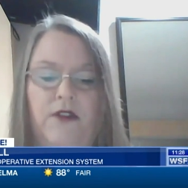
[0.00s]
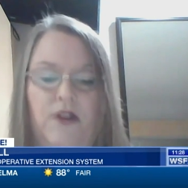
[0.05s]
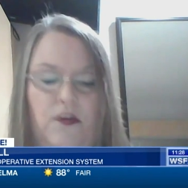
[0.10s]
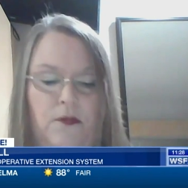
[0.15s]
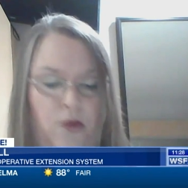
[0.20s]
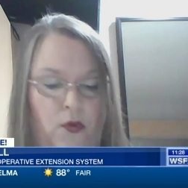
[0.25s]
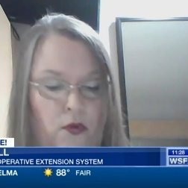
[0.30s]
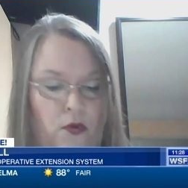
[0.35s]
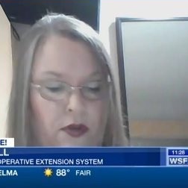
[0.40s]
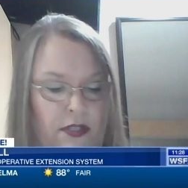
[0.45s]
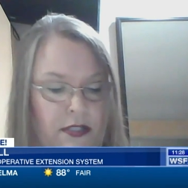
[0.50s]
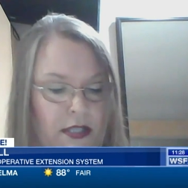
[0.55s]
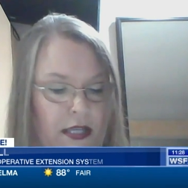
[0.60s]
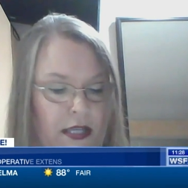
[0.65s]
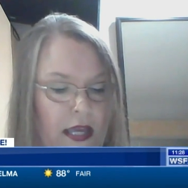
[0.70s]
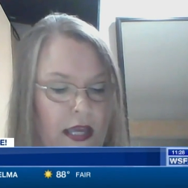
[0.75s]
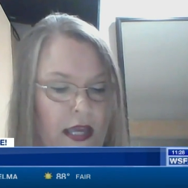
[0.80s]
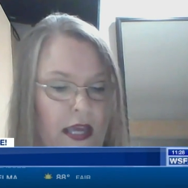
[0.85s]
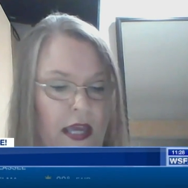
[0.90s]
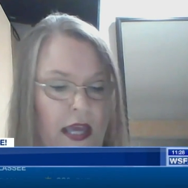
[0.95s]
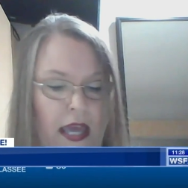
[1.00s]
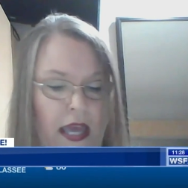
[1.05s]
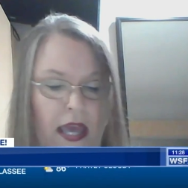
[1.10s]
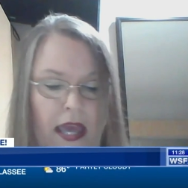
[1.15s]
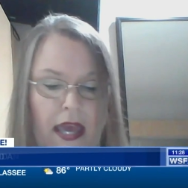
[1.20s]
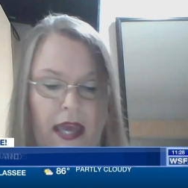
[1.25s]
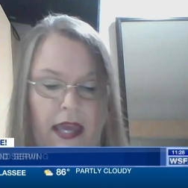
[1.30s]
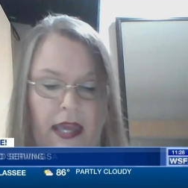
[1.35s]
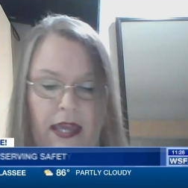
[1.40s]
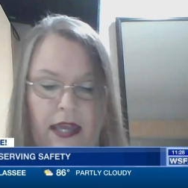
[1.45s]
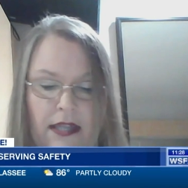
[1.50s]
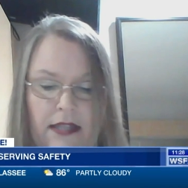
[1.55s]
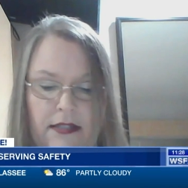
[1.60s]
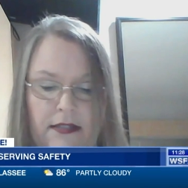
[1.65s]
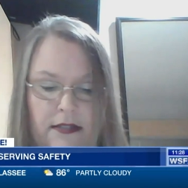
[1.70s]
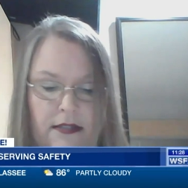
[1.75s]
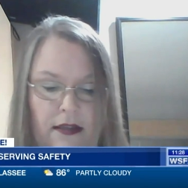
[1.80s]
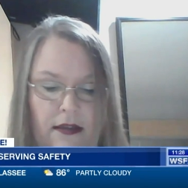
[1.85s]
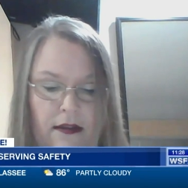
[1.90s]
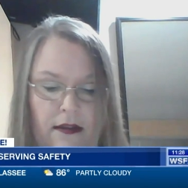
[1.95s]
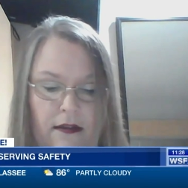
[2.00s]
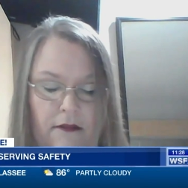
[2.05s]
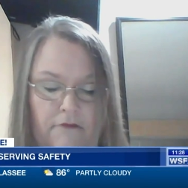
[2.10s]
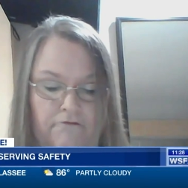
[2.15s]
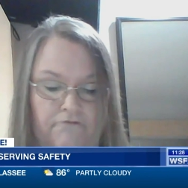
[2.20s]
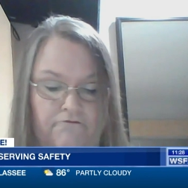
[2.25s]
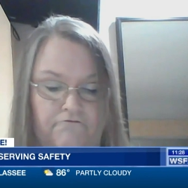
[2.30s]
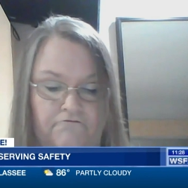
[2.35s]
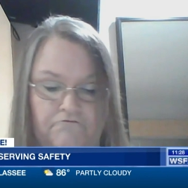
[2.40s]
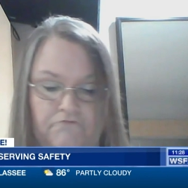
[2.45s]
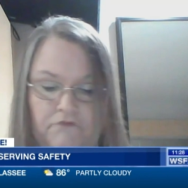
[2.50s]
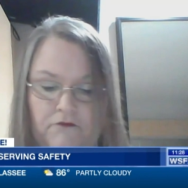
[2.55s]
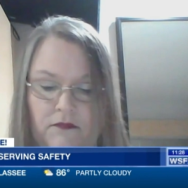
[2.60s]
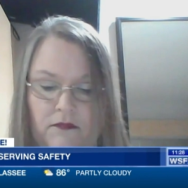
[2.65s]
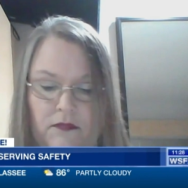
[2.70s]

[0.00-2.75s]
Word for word: food poisoning, and um,